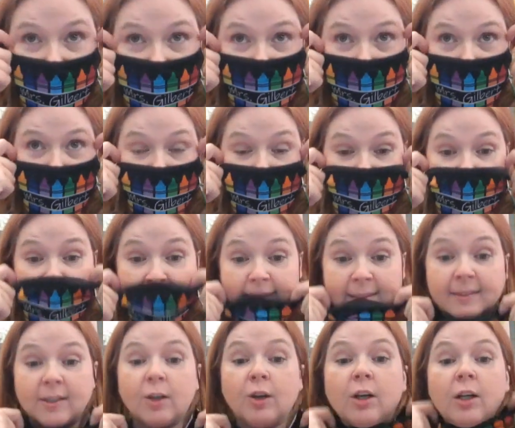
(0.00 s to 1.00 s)
have my
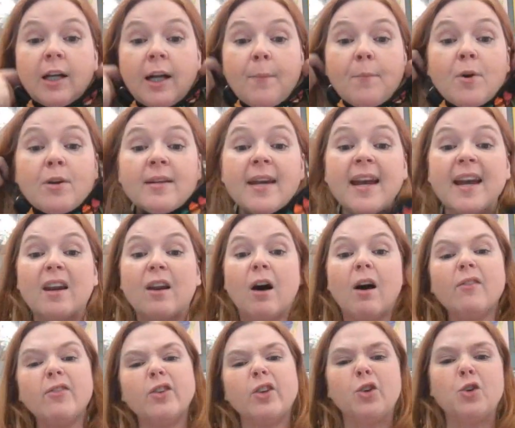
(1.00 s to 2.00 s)
mask on, and I'm going to take it
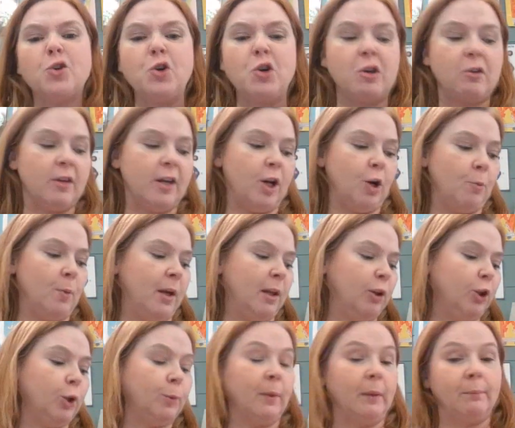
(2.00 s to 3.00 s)
off so you can hear me a
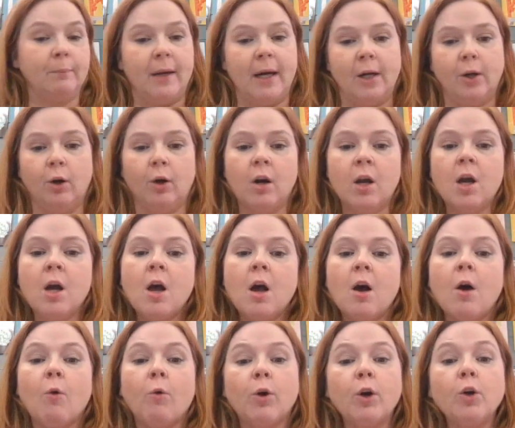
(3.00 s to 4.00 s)
little bit better.
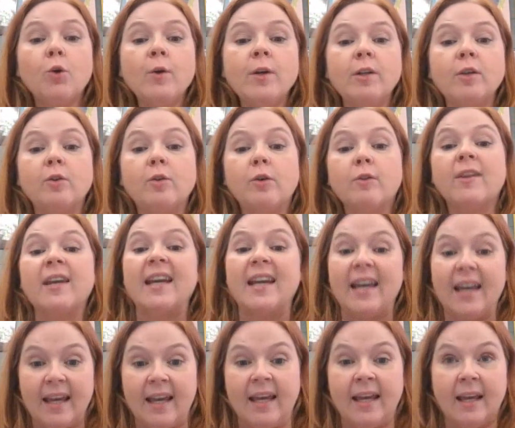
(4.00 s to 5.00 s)
We're going to do
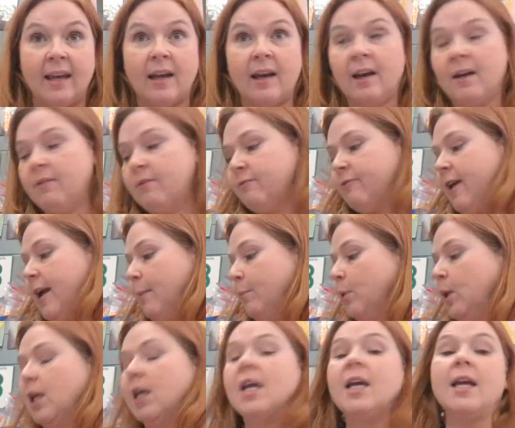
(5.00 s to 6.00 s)
the IG
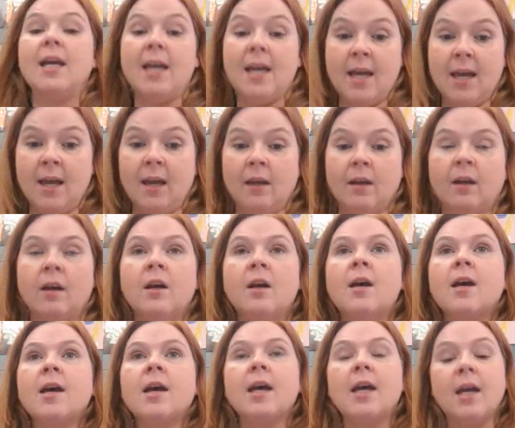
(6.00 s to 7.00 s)
family. IG.
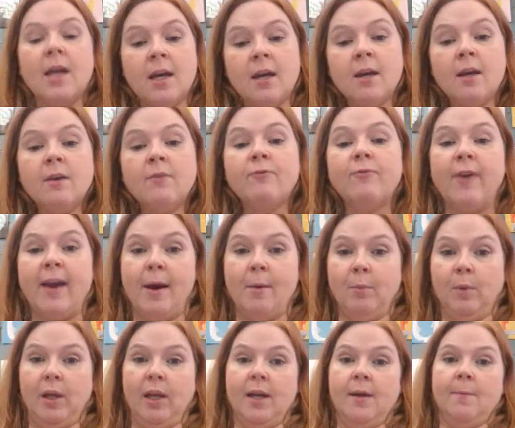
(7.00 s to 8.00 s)
IG
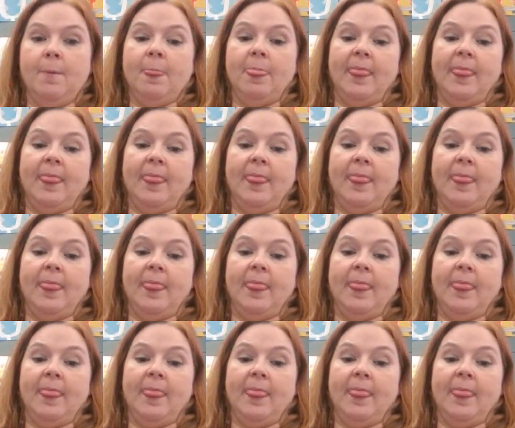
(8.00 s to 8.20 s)
family.